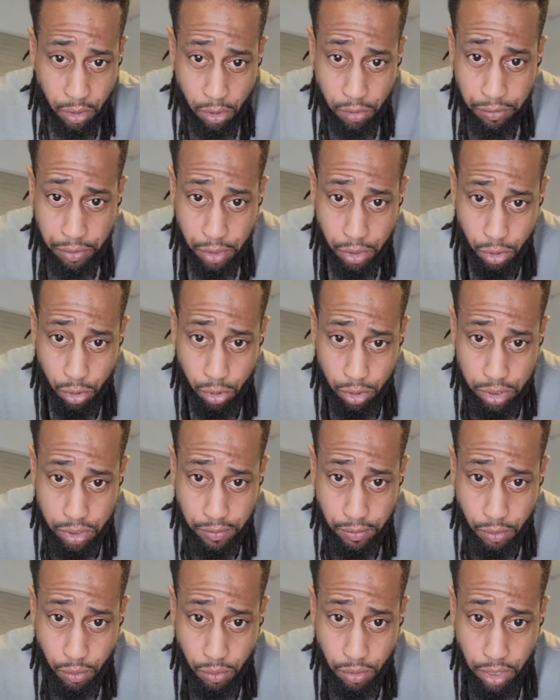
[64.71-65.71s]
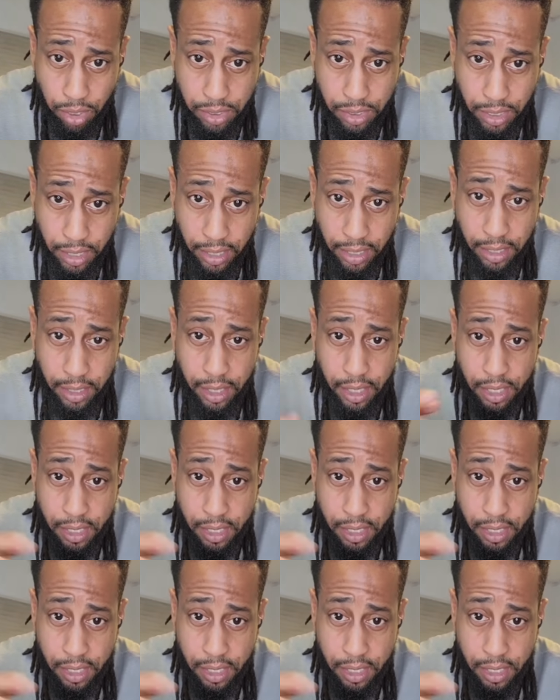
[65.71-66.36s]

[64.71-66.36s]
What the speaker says: over the course of a workday.